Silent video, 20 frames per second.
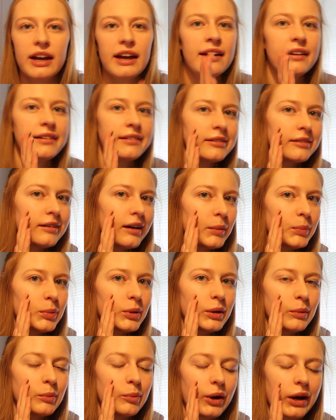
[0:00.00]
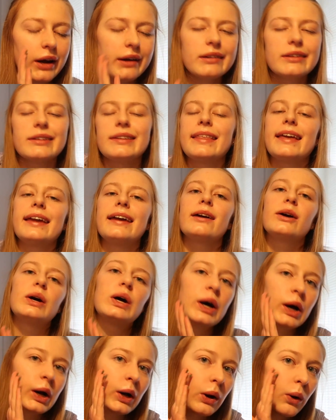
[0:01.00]
and I'll put in brackets
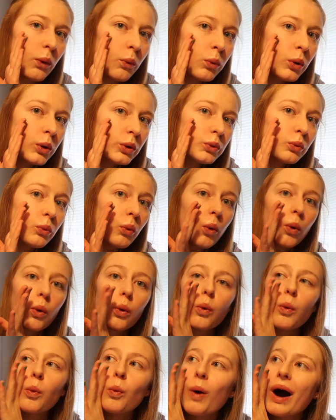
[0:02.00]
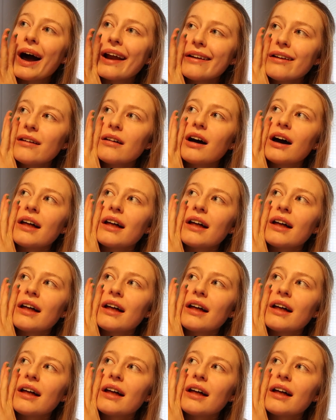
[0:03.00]
there, World War I.